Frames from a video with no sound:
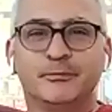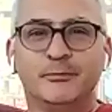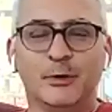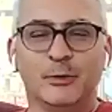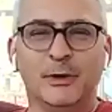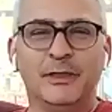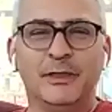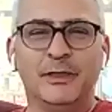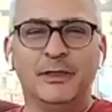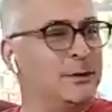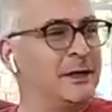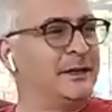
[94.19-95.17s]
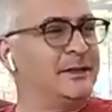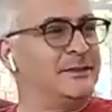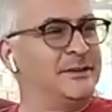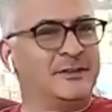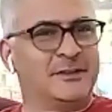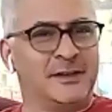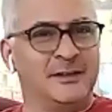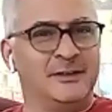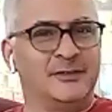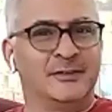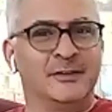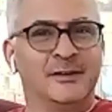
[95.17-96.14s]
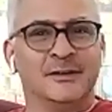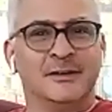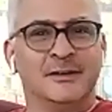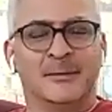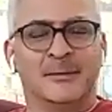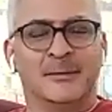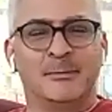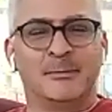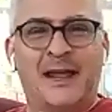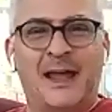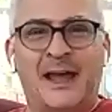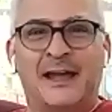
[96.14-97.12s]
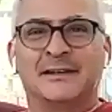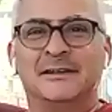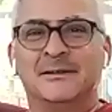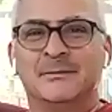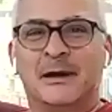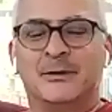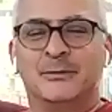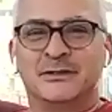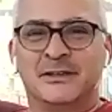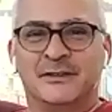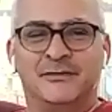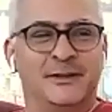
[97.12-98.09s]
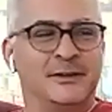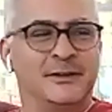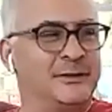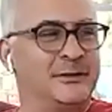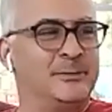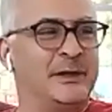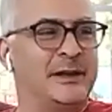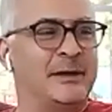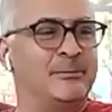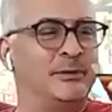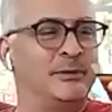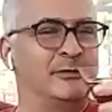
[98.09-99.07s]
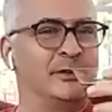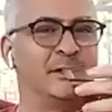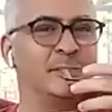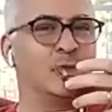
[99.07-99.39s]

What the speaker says: with a drink, in this case, a Manhattan, about which I feel a little bit ambivalent.